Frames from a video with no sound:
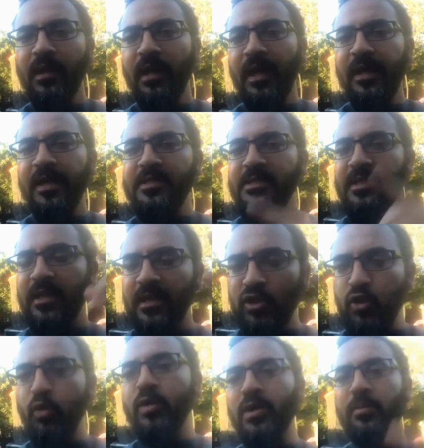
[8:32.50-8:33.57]
And it's
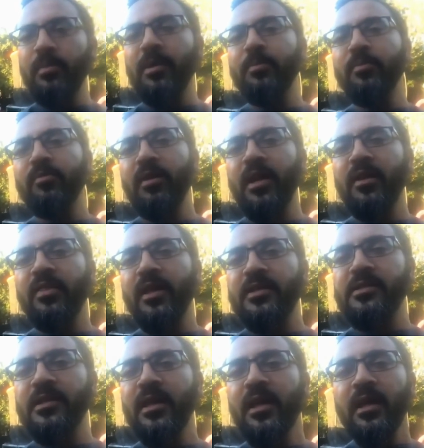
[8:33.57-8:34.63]
to commemorate
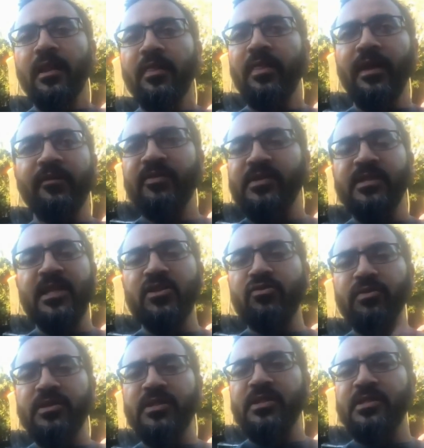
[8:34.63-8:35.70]
this, that for
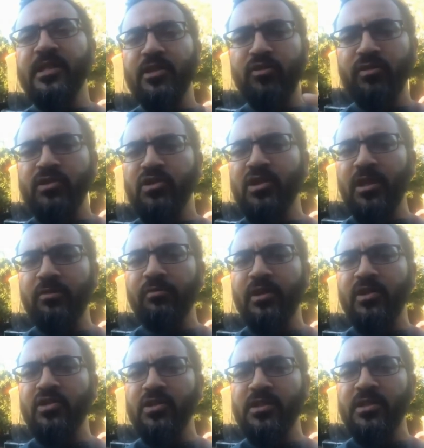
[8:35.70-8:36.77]
centuries and centuries,
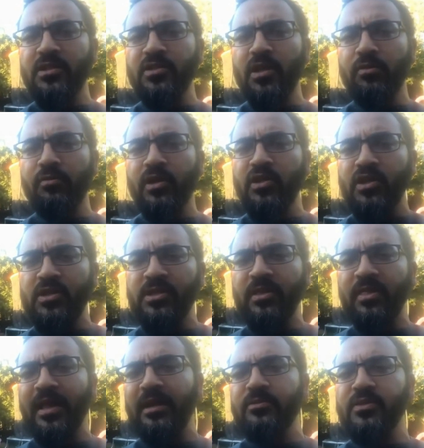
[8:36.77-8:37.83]
generations and generations,
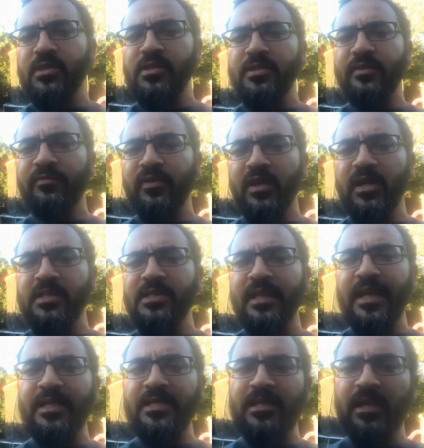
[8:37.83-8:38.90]
thousands of years
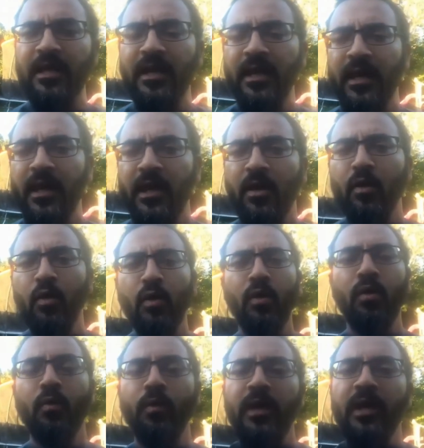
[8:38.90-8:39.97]
later,
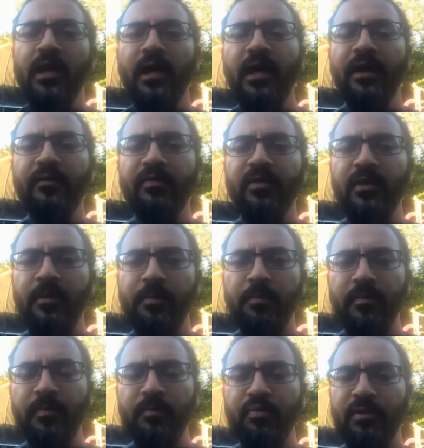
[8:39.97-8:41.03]
we have the
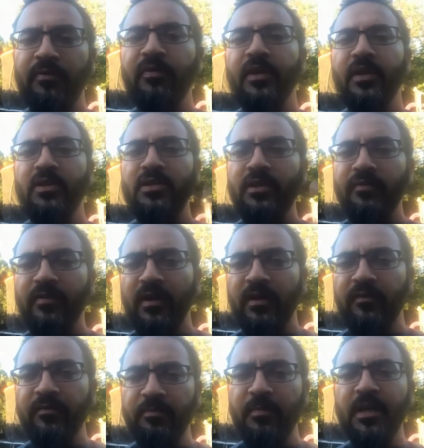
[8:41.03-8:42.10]
privilege of
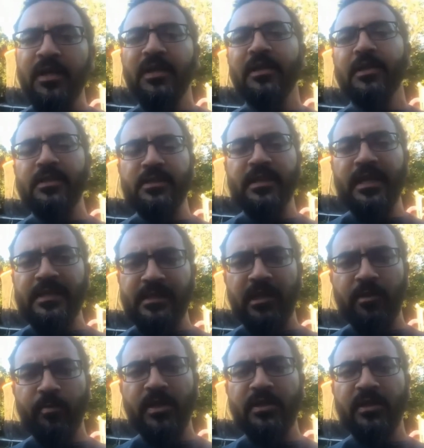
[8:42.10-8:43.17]
marking this day,
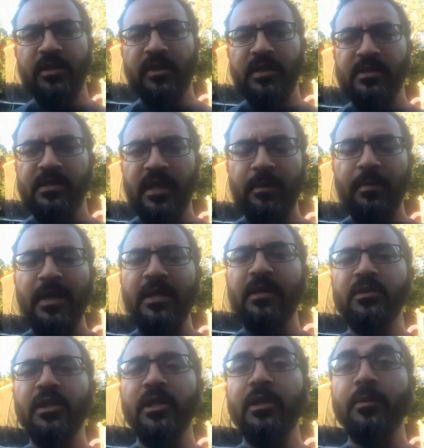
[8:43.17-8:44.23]
celebrating this day,
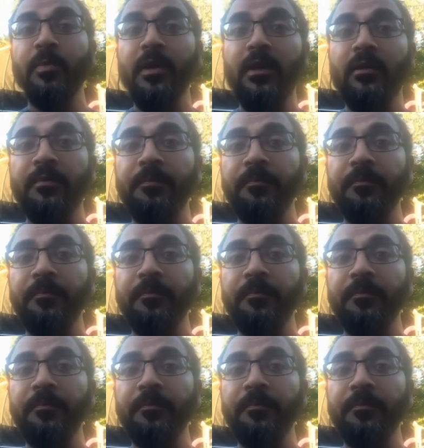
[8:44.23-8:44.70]
making takbir.